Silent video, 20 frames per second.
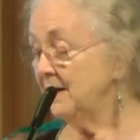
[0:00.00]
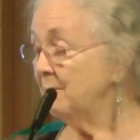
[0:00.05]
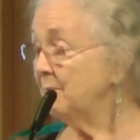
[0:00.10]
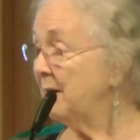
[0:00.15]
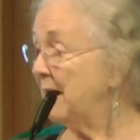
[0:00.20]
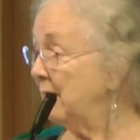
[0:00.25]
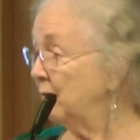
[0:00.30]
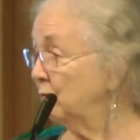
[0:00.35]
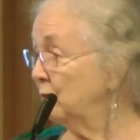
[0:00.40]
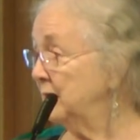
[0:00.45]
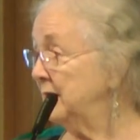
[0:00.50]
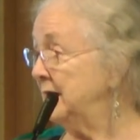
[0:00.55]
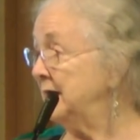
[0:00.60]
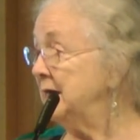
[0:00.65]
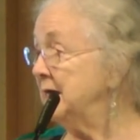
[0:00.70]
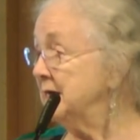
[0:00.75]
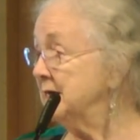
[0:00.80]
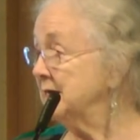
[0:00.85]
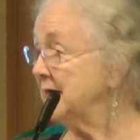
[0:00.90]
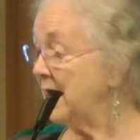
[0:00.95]
By
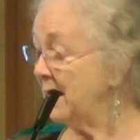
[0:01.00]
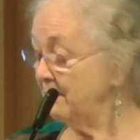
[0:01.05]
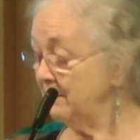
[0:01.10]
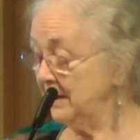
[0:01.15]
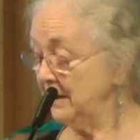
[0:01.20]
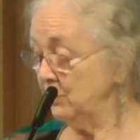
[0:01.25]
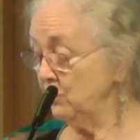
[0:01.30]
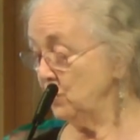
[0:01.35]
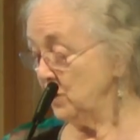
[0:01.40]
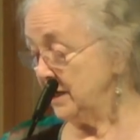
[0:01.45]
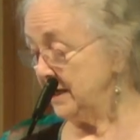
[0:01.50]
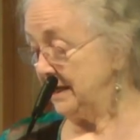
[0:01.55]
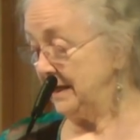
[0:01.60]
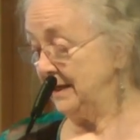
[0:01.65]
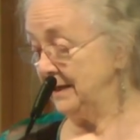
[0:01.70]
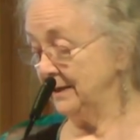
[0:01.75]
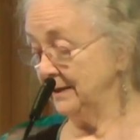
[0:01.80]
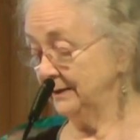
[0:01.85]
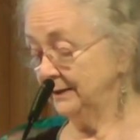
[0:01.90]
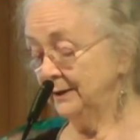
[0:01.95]
we, I mean
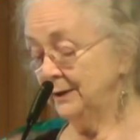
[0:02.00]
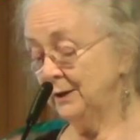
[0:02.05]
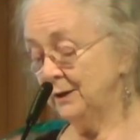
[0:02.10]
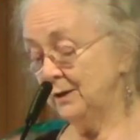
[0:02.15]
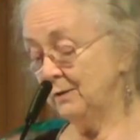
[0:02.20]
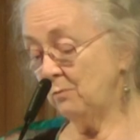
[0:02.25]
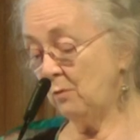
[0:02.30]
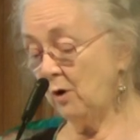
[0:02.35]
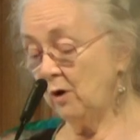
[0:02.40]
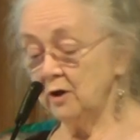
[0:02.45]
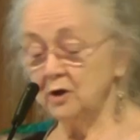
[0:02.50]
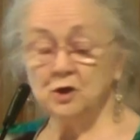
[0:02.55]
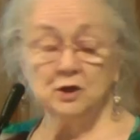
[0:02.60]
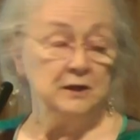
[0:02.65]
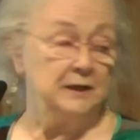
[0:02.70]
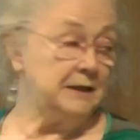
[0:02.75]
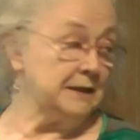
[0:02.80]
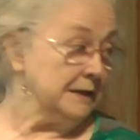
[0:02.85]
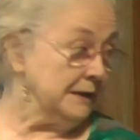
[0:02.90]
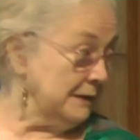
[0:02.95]
we. Marge
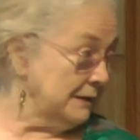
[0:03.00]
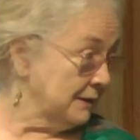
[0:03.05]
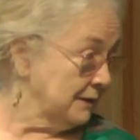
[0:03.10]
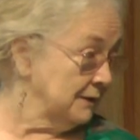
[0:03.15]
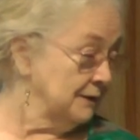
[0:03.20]
Link,